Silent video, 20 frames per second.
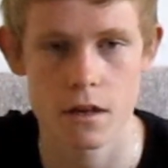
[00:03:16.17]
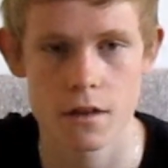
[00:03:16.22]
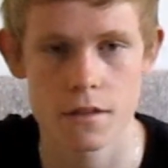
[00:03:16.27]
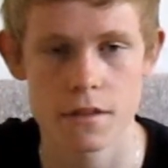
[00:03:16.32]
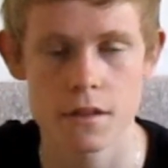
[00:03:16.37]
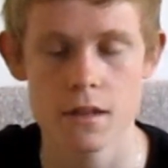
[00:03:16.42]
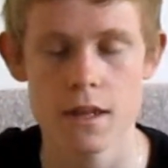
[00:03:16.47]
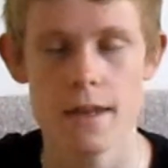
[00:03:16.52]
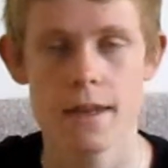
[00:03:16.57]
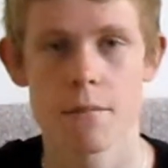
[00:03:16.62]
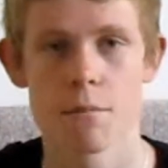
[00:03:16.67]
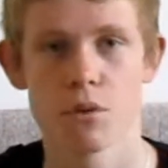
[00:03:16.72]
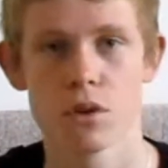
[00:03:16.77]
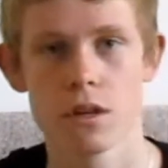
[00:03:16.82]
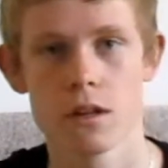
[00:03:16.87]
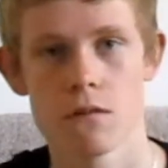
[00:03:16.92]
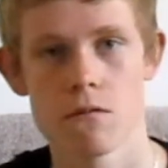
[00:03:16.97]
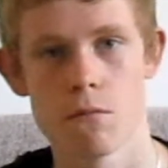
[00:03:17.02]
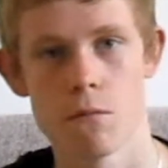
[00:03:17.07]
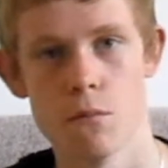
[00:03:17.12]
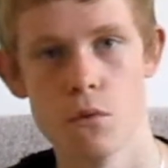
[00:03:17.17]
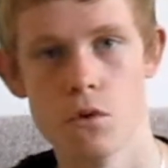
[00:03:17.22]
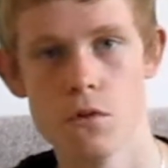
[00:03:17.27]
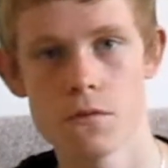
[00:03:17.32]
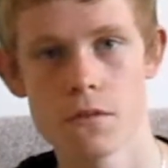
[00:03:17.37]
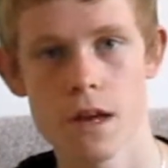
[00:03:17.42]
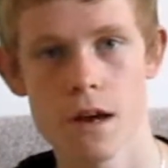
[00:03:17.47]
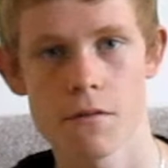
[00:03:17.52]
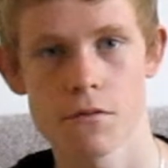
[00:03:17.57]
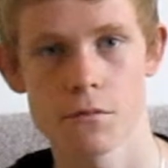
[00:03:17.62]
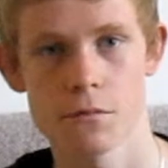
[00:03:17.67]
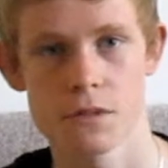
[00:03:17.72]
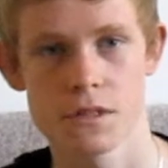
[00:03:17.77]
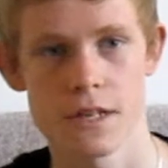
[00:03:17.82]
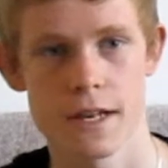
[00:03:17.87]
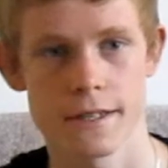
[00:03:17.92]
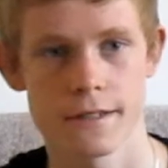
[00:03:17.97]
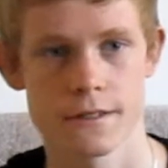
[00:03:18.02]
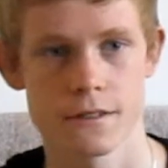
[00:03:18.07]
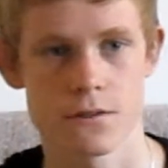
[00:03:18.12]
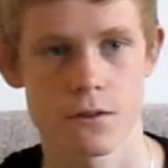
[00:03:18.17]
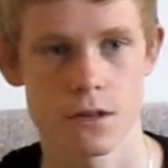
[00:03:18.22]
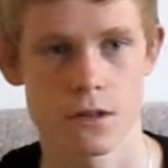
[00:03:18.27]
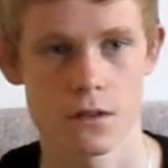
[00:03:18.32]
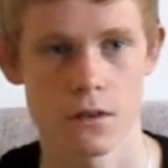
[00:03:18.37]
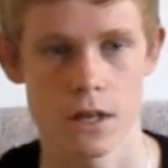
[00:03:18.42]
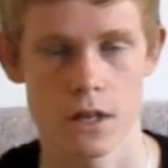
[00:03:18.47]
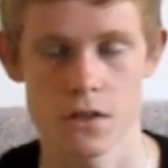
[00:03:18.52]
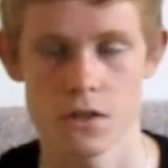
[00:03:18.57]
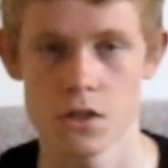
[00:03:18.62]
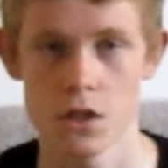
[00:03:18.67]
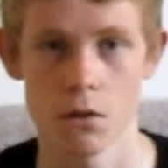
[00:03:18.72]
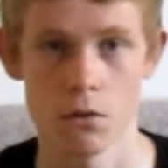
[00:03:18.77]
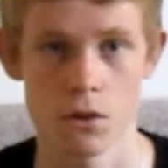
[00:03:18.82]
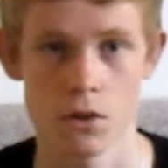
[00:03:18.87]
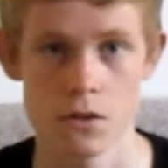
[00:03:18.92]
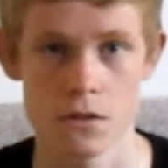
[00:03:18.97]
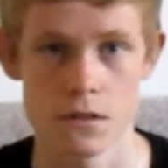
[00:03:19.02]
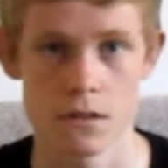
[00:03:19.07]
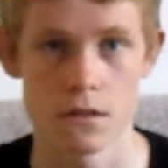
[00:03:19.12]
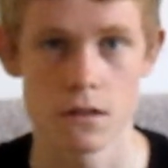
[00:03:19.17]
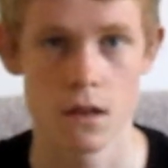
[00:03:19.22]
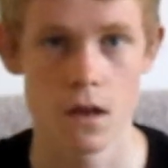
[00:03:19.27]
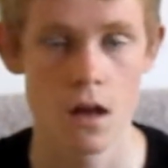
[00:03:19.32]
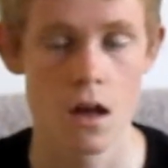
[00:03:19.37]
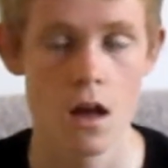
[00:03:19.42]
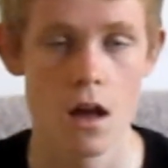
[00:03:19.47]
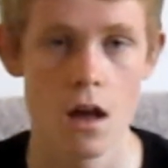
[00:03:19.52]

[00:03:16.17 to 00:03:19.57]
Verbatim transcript: think they completely removed that from Assassin's Creed 3 because no one used it.